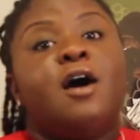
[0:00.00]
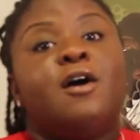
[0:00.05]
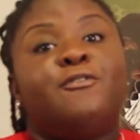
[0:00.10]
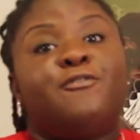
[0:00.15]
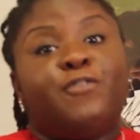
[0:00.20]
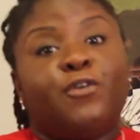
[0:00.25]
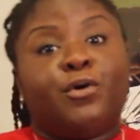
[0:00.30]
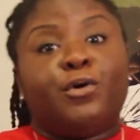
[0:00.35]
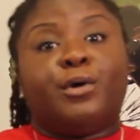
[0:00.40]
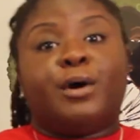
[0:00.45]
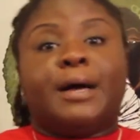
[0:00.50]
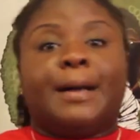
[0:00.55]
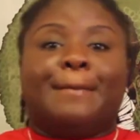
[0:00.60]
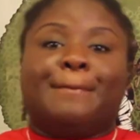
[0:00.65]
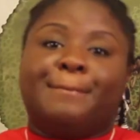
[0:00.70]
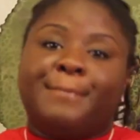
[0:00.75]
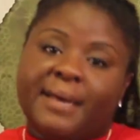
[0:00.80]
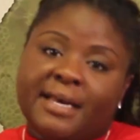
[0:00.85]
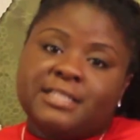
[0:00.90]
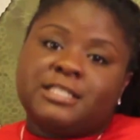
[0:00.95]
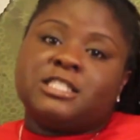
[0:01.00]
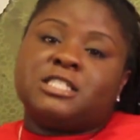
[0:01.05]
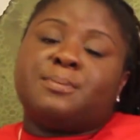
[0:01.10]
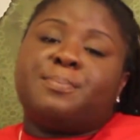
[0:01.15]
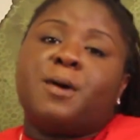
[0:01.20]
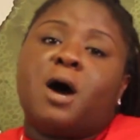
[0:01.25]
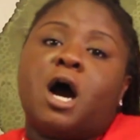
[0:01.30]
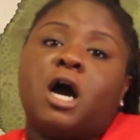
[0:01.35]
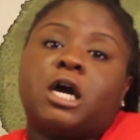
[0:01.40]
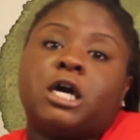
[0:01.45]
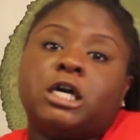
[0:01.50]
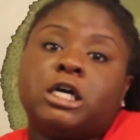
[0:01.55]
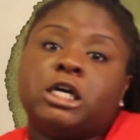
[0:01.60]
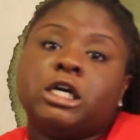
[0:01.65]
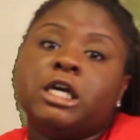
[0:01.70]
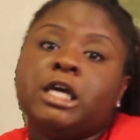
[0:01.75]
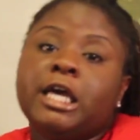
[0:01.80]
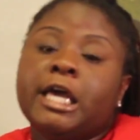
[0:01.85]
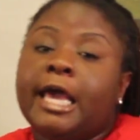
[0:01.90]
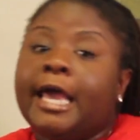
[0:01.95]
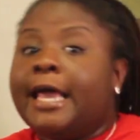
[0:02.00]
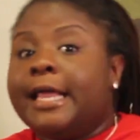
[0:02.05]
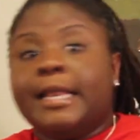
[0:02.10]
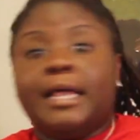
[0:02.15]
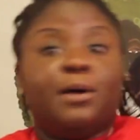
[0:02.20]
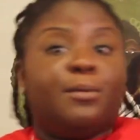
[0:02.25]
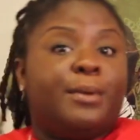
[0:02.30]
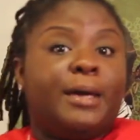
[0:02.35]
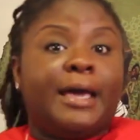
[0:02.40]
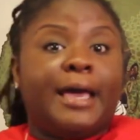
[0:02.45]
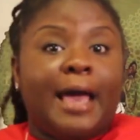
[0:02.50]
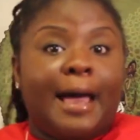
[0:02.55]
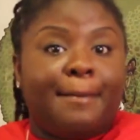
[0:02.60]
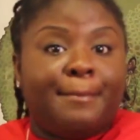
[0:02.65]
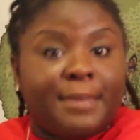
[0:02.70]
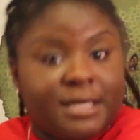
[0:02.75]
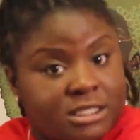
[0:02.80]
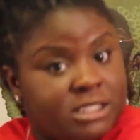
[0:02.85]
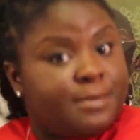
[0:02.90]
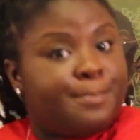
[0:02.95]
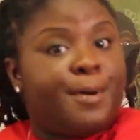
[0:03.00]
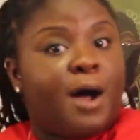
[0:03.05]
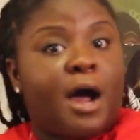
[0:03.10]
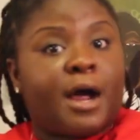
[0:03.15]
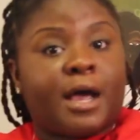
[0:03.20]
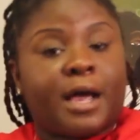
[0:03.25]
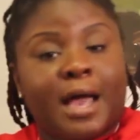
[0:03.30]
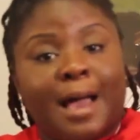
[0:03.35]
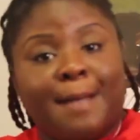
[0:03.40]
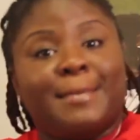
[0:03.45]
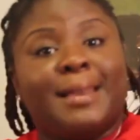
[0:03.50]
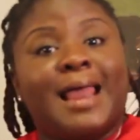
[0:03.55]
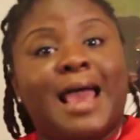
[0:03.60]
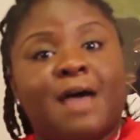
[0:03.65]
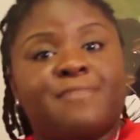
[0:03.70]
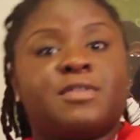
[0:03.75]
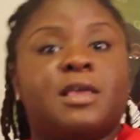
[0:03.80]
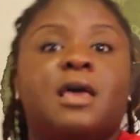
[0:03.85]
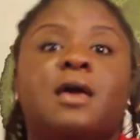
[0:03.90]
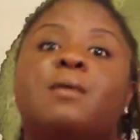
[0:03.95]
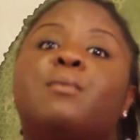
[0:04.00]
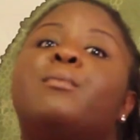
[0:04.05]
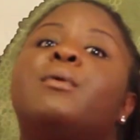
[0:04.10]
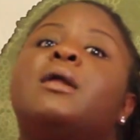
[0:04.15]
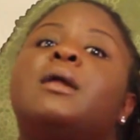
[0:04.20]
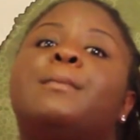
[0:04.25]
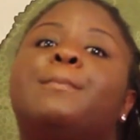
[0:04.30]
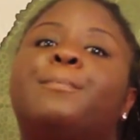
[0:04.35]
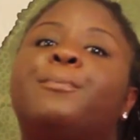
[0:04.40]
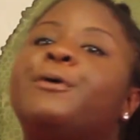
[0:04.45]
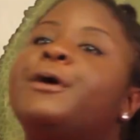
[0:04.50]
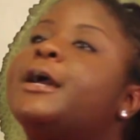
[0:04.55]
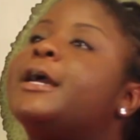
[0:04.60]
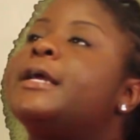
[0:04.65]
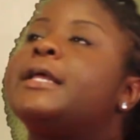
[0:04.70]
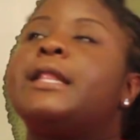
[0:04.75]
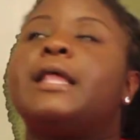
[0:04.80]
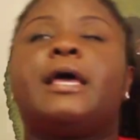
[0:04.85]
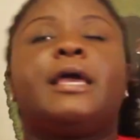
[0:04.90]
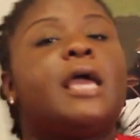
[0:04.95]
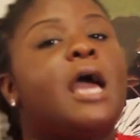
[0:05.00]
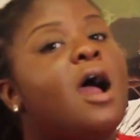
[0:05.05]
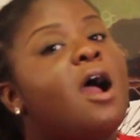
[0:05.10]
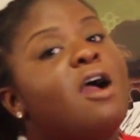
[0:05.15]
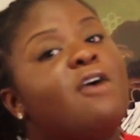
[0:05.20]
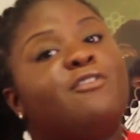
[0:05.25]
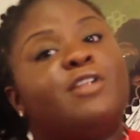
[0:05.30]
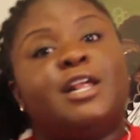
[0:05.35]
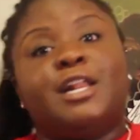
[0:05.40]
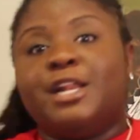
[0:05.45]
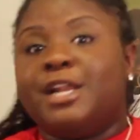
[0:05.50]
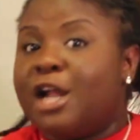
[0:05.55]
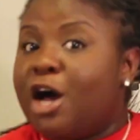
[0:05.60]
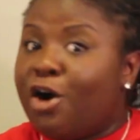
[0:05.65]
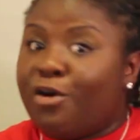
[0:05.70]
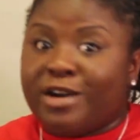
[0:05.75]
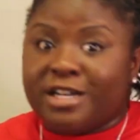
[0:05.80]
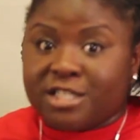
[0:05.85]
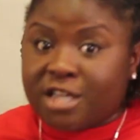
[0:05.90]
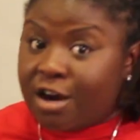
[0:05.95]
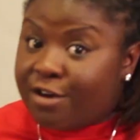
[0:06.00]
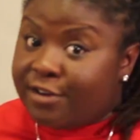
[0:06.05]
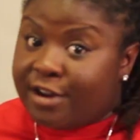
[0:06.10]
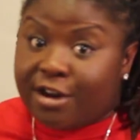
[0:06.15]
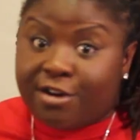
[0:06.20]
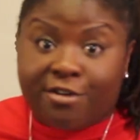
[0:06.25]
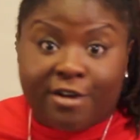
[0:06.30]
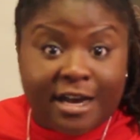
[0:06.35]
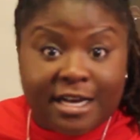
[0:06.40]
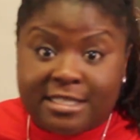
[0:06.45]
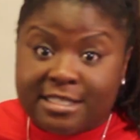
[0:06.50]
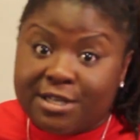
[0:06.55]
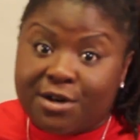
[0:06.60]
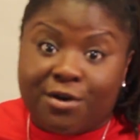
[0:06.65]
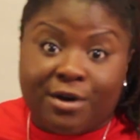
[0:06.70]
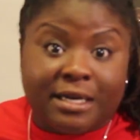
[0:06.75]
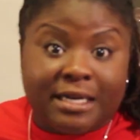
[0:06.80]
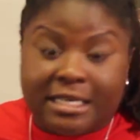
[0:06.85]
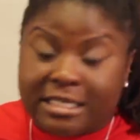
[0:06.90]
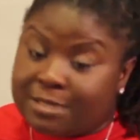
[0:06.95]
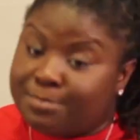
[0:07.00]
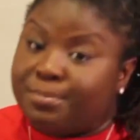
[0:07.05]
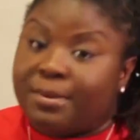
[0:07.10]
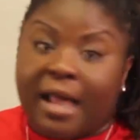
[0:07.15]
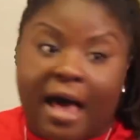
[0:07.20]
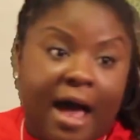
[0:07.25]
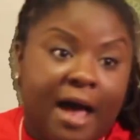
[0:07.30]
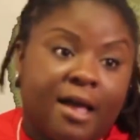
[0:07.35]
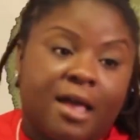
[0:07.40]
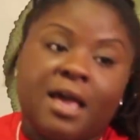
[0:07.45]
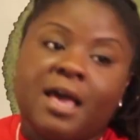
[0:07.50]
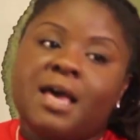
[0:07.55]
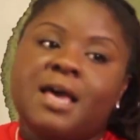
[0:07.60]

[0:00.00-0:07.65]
for Mrs. Parker, and then we got Mr. Parker coming after him with a brick. And y'all already know it's already crazy on this block.